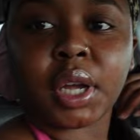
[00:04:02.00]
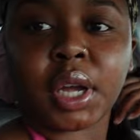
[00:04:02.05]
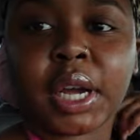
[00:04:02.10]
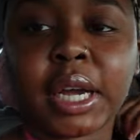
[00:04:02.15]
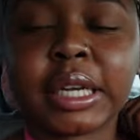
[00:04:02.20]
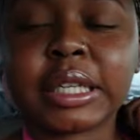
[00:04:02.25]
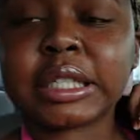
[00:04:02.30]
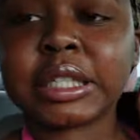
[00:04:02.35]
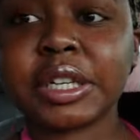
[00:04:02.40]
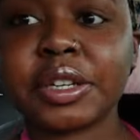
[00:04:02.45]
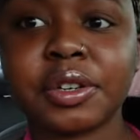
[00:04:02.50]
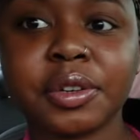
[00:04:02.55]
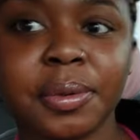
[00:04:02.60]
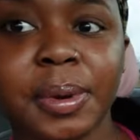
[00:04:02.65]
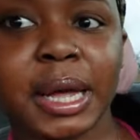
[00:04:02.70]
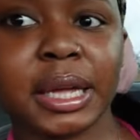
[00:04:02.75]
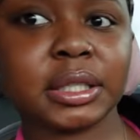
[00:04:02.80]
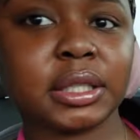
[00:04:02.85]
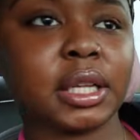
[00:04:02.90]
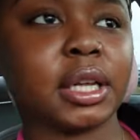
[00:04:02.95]
Alright, so the
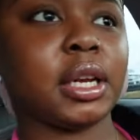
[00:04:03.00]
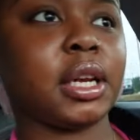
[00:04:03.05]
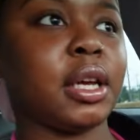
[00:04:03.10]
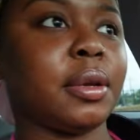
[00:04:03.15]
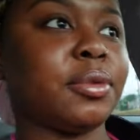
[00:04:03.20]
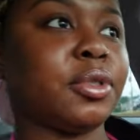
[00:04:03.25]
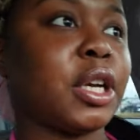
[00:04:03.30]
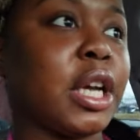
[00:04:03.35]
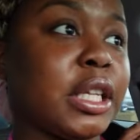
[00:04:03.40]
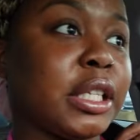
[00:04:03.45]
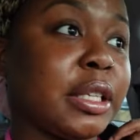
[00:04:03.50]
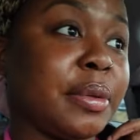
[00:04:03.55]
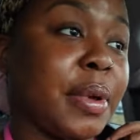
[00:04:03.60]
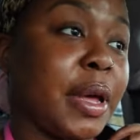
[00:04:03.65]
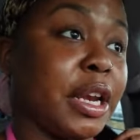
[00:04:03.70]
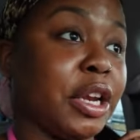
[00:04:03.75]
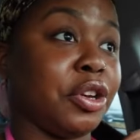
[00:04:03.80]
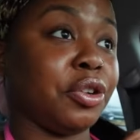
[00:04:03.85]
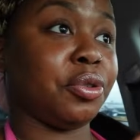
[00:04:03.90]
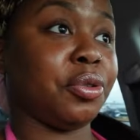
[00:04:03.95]
wax lady, I'm trying
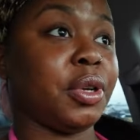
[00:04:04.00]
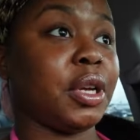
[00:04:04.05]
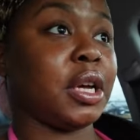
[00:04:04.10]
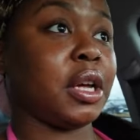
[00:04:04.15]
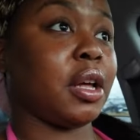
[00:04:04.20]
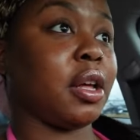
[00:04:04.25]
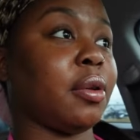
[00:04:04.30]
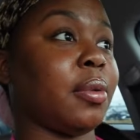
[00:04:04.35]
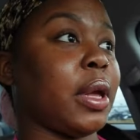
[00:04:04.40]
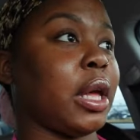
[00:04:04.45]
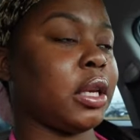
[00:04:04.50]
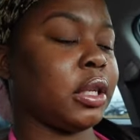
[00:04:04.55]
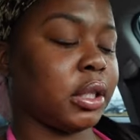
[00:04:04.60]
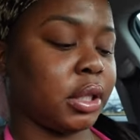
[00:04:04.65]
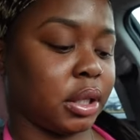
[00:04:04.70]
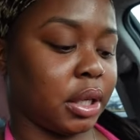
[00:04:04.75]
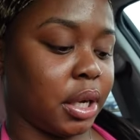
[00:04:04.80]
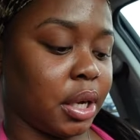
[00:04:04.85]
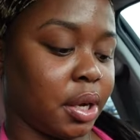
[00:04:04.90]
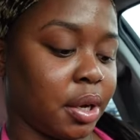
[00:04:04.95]
somebody new, y'all. I'm kind of
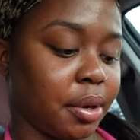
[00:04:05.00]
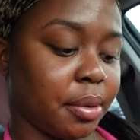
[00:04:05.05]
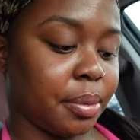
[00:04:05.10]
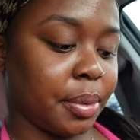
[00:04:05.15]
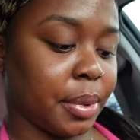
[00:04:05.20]
scared,